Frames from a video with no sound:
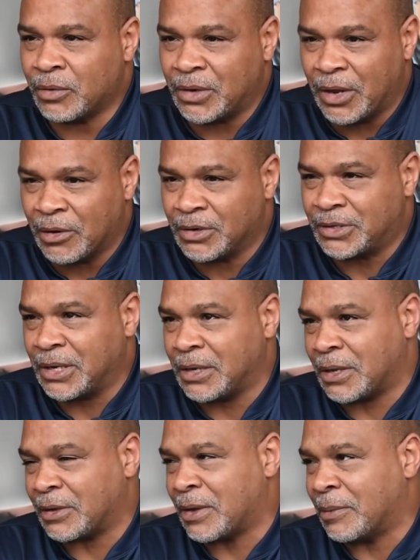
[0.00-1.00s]
The energy that
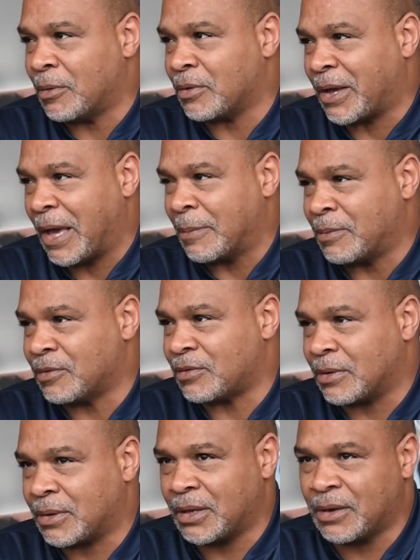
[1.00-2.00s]
they come on
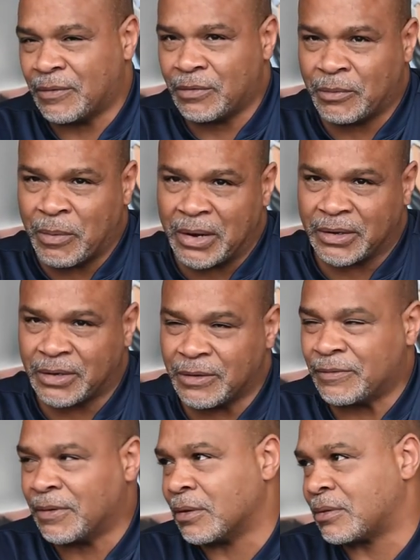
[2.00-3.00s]
campus, again, you probably could
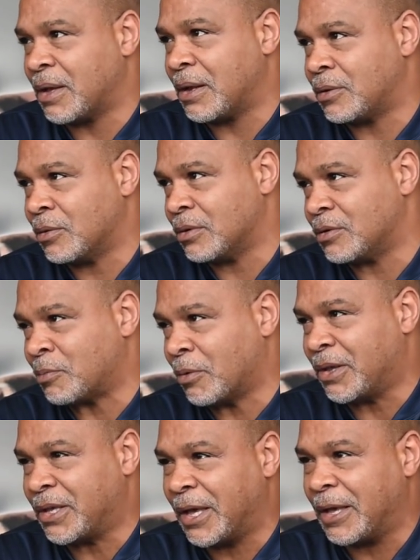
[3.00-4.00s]
have felt that during the
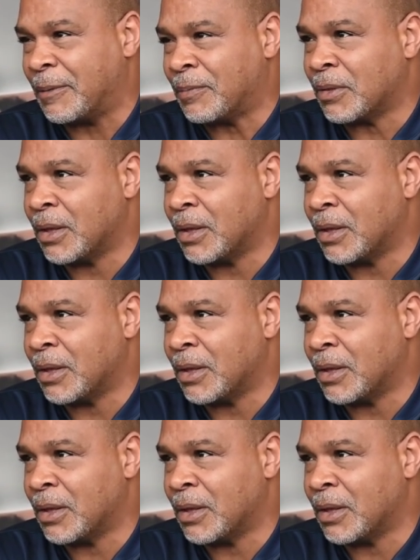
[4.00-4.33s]
spring game.